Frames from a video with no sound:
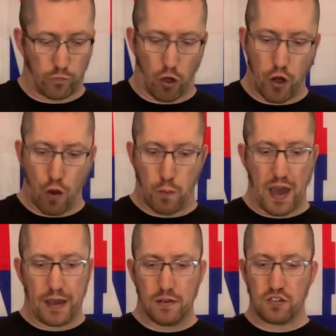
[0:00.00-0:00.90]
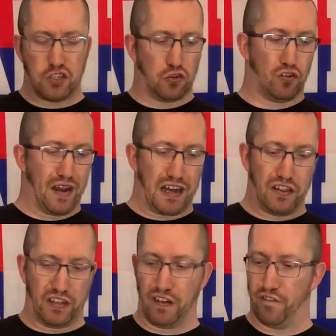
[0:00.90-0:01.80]
I've got no paints or
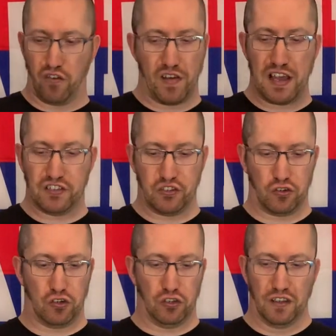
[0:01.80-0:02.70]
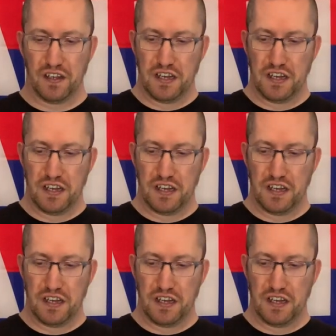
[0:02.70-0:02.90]
anything for it at all.